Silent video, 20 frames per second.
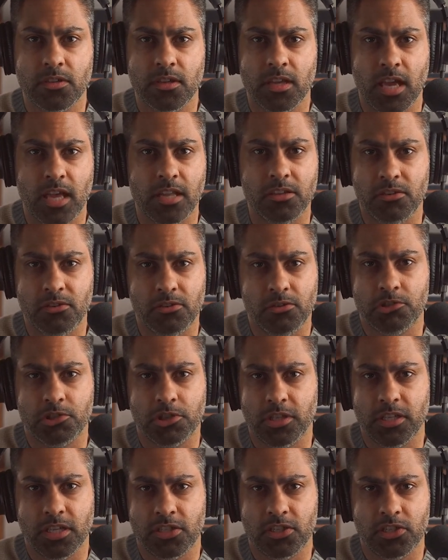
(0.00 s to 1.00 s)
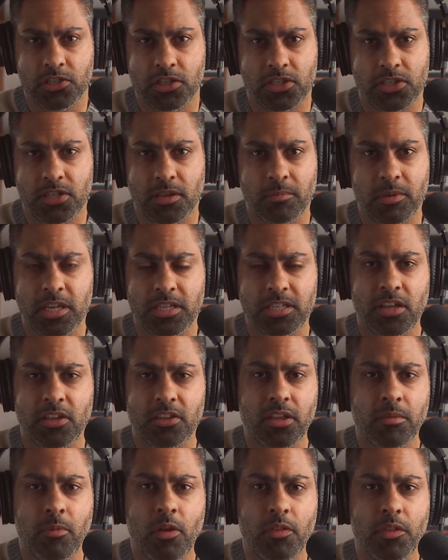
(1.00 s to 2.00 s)
Mm. And usually it's just somebody telling
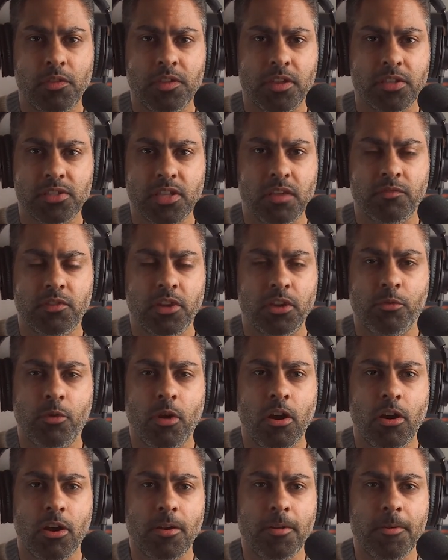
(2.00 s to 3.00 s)
them all the things they've done wrong.